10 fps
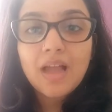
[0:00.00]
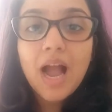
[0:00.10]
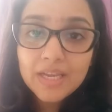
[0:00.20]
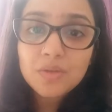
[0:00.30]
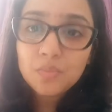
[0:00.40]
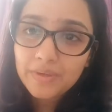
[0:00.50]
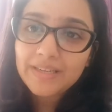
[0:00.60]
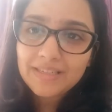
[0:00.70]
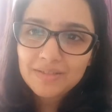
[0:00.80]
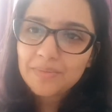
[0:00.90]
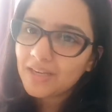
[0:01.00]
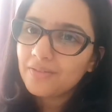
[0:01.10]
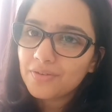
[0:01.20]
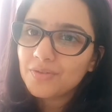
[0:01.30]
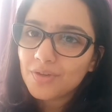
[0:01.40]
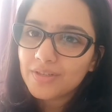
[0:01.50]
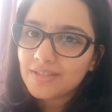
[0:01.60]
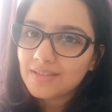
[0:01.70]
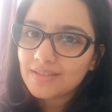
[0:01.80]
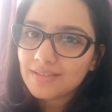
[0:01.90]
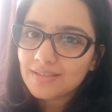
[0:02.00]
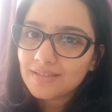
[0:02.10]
Are you willing to make a few choices?